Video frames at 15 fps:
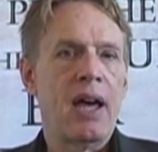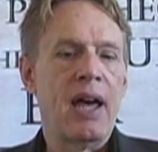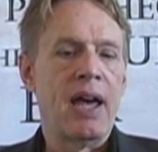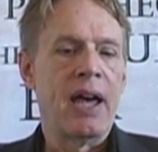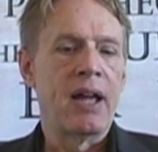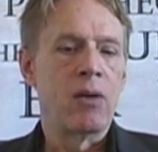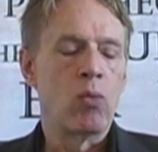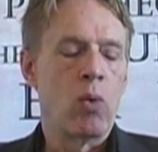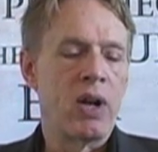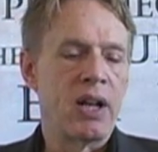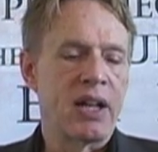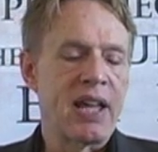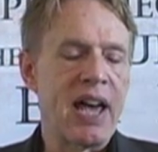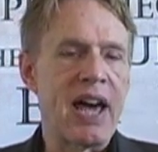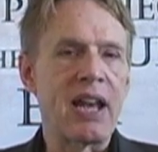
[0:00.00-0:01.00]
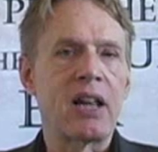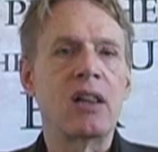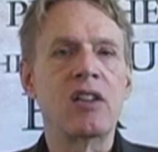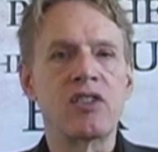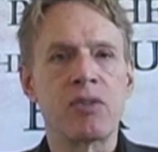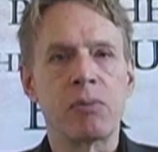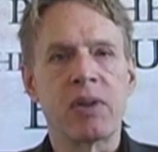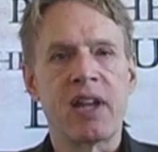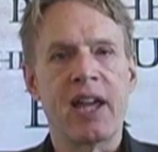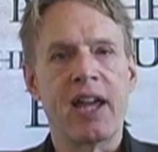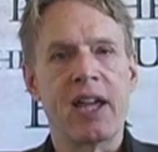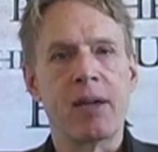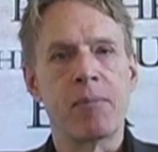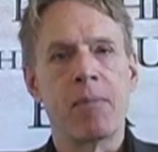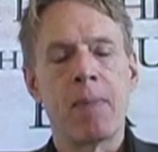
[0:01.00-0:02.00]
and when a cataclysm
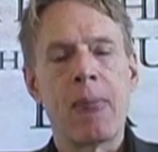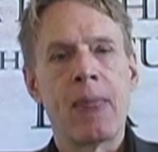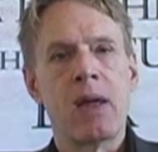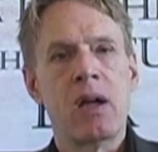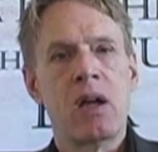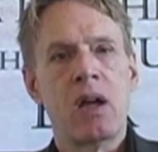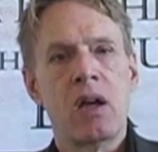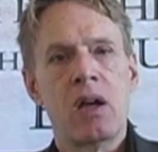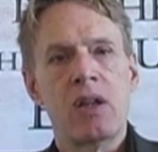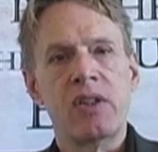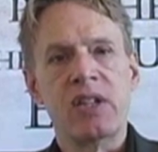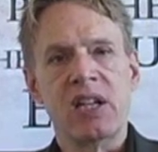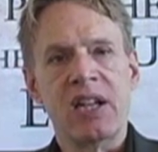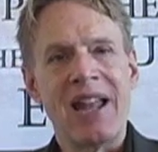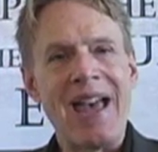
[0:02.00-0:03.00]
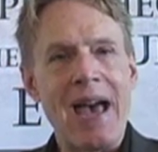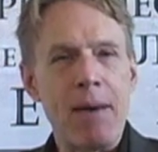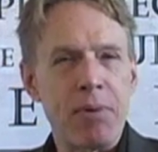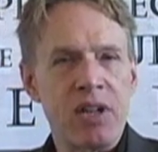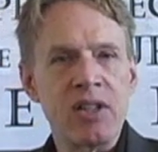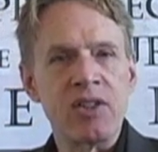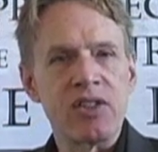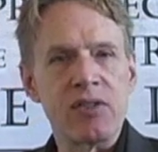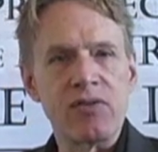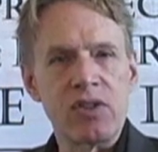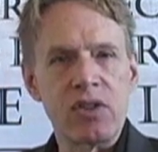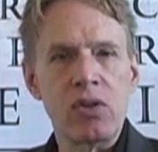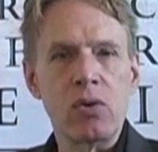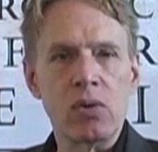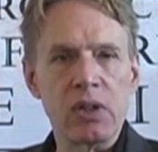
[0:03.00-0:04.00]
came, the inhabitants of
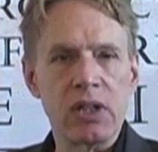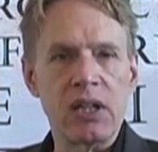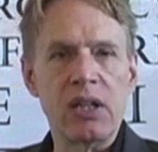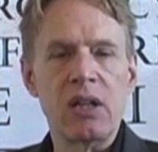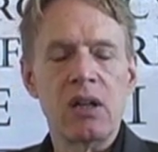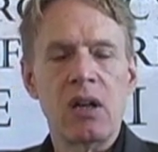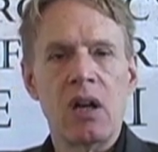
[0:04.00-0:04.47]
Thule